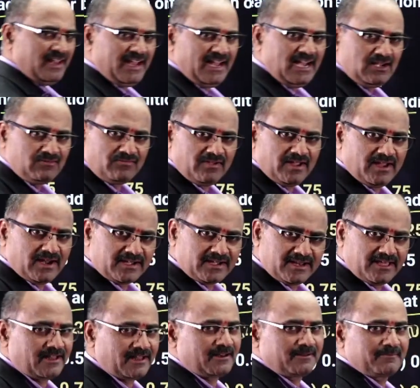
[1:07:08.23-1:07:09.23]
heat
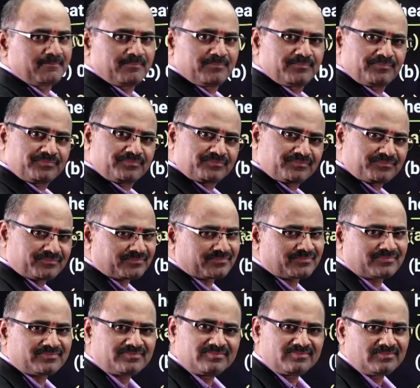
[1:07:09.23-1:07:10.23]
factor.
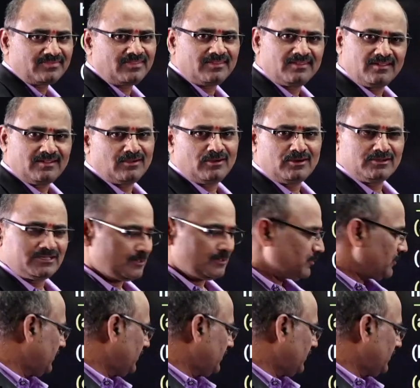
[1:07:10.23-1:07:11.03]
Got that